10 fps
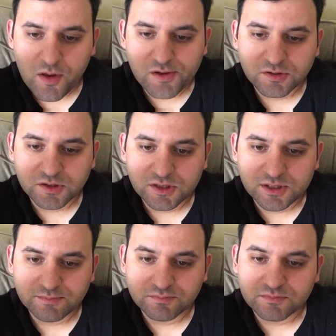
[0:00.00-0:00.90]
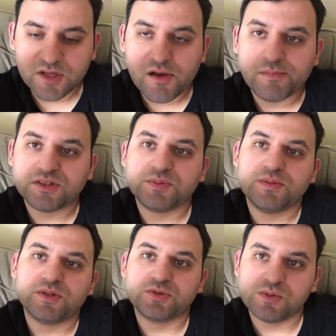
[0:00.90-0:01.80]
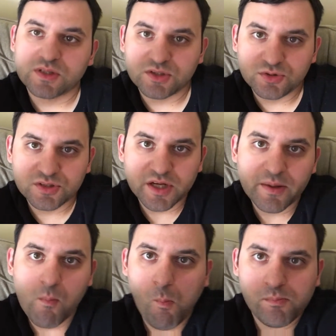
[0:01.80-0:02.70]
And um, yeah, that's pretty much what we're gonna do today.